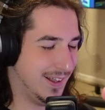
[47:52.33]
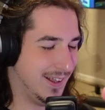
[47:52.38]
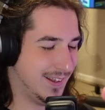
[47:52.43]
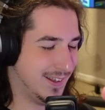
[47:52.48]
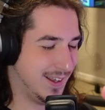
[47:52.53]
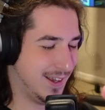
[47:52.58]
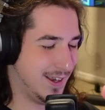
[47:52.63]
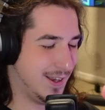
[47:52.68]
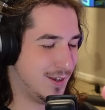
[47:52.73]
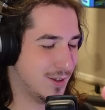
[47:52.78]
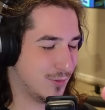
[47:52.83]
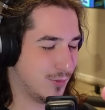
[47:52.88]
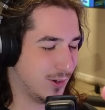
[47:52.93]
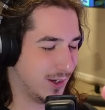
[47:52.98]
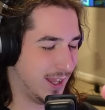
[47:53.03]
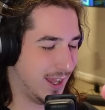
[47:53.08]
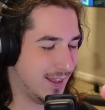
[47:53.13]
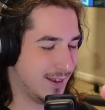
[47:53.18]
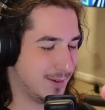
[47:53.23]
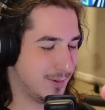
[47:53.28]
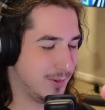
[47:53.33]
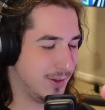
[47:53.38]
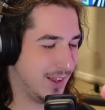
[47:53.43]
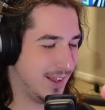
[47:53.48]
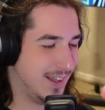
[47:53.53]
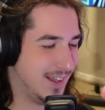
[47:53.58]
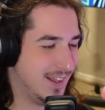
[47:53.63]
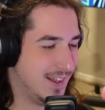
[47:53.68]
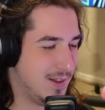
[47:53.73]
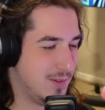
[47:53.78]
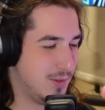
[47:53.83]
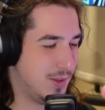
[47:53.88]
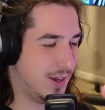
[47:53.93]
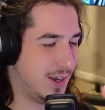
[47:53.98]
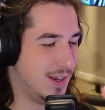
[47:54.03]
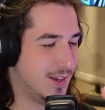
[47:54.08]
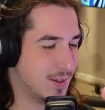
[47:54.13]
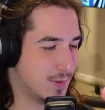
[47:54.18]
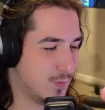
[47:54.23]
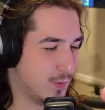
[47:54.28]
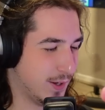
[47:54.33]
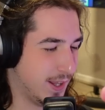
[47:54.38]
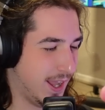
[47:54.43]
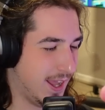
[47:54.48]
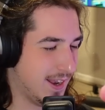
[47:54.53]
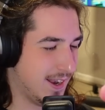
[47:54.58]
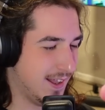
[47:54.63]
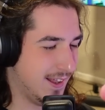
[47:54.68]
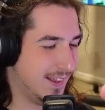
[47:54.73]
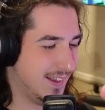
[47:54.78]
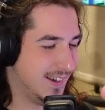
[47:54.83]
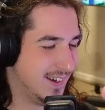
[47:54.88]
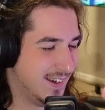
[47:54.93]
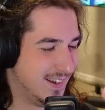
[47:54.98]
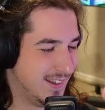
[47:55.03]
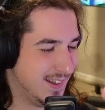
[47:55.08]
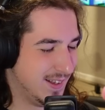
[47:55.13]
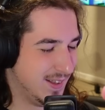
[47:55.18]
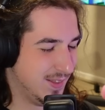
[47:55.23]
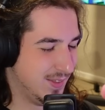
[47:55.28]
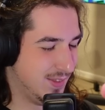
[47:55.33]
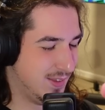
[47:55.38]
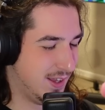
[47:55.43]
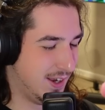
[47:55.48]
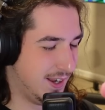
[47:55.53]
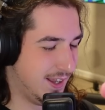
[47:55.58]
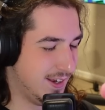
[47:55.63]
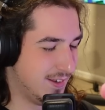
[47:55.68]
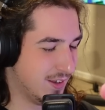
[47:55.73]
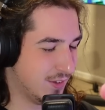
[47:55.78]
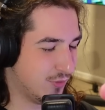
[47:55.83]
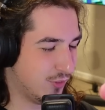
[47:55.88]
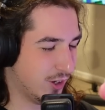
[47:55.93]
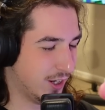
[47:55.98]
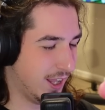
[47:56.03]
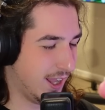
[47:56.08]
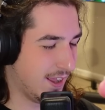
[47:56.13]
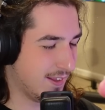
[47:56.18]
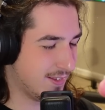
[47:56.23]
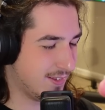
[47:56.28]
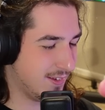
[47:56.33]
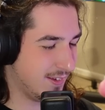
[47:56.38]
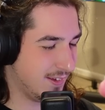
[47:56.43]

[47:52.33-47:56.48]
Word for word: Did he just forget? Did he just forget? Did he just forget?